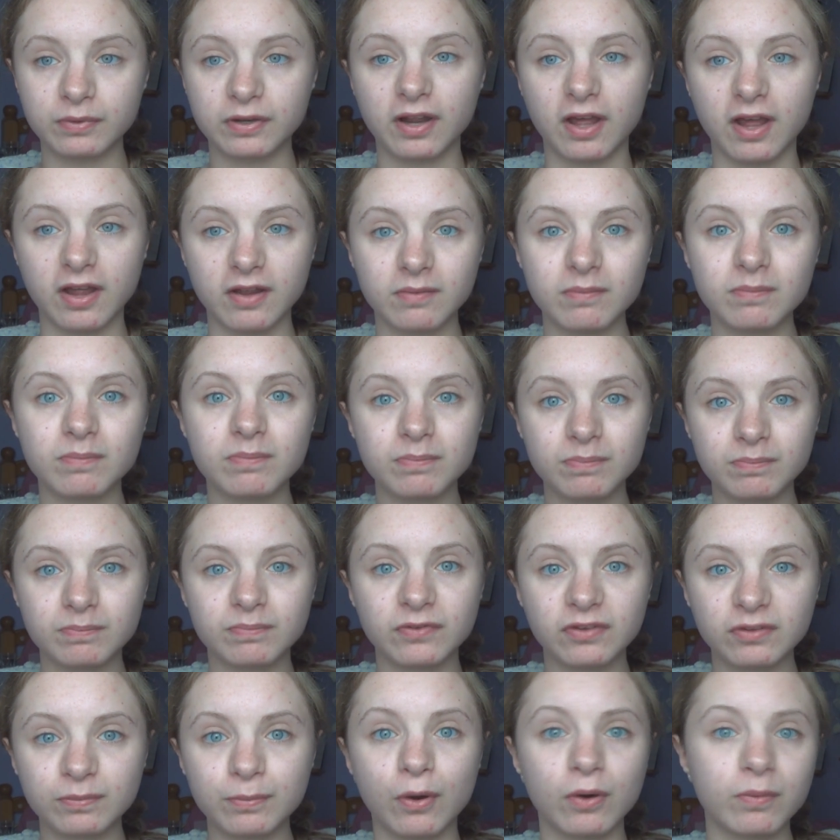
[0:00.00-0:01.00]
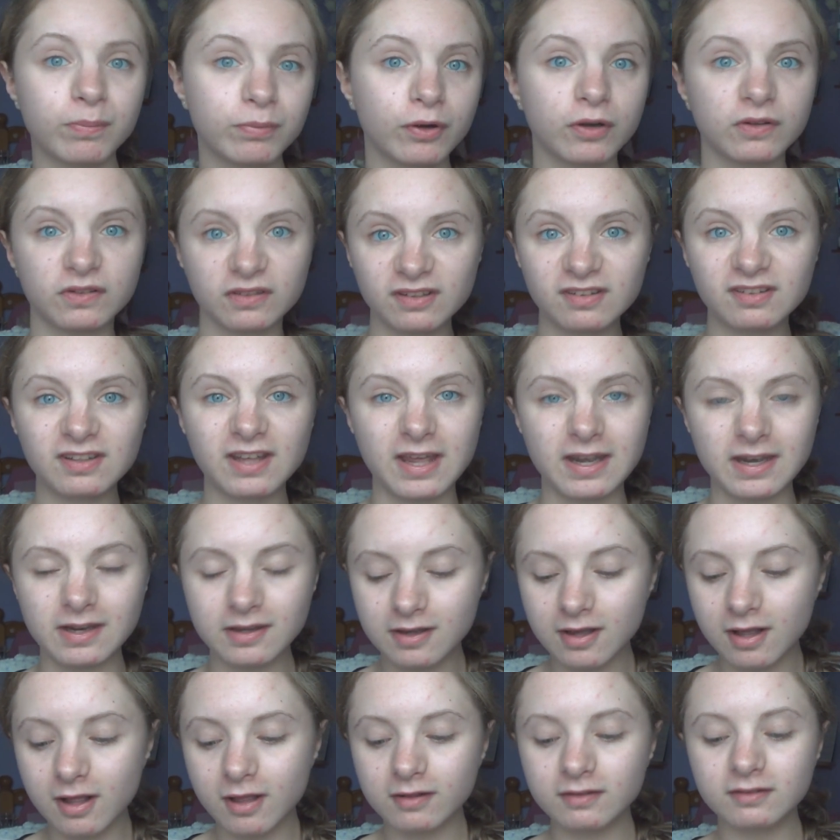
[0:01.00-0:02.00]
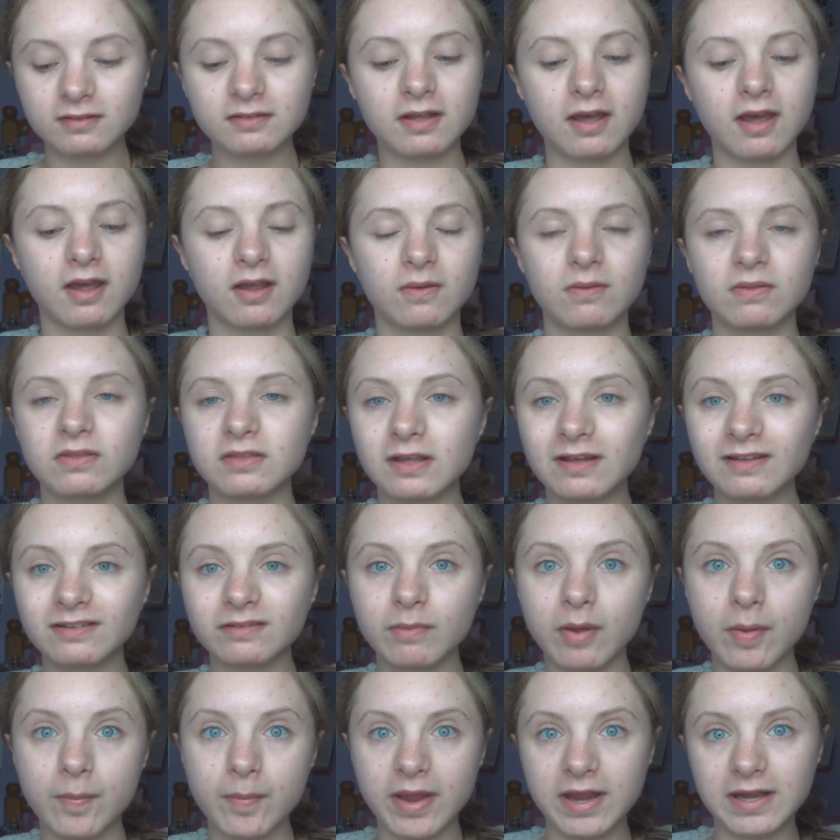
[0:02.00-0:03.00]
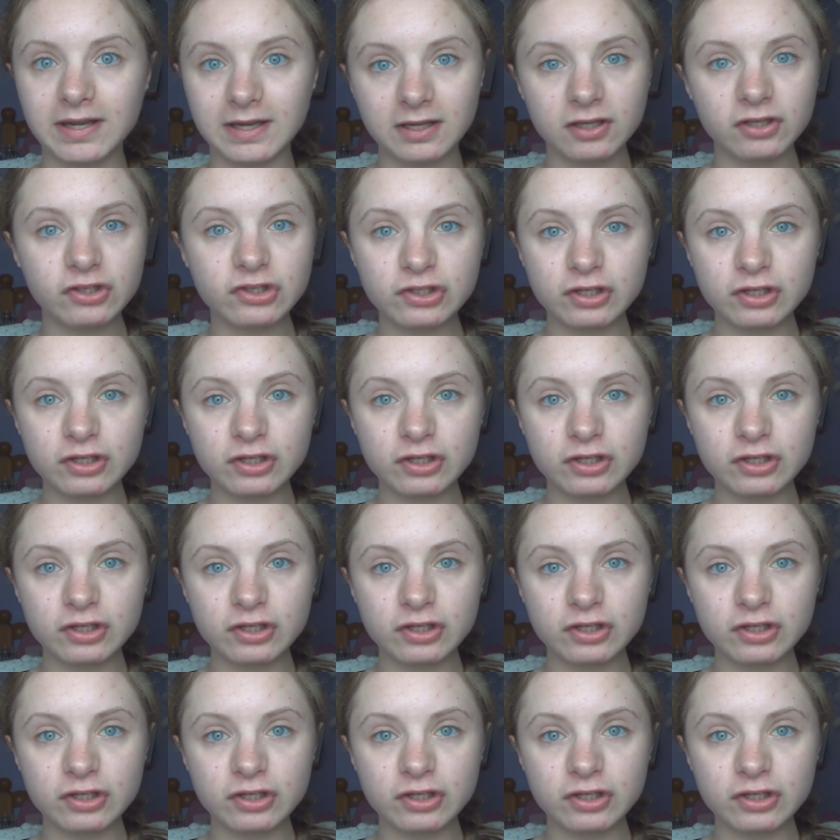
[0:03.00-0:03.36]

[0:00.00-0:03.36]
you know, spot prone skin, so that's my main